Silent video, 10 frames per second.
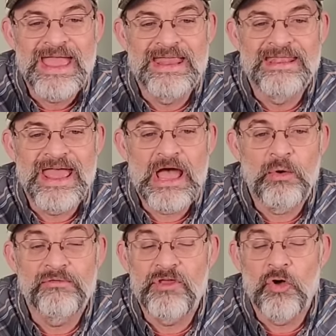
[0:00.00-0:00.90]
and
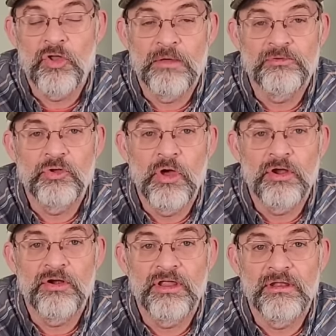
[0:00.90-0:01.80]
now we've gone up
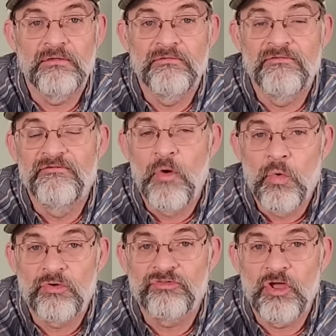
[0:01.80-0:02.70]

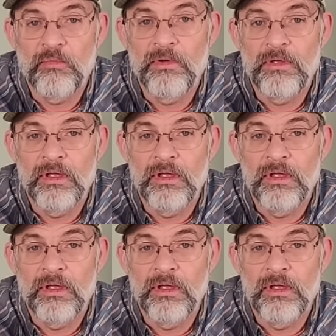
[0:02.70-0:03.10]
204 sobo.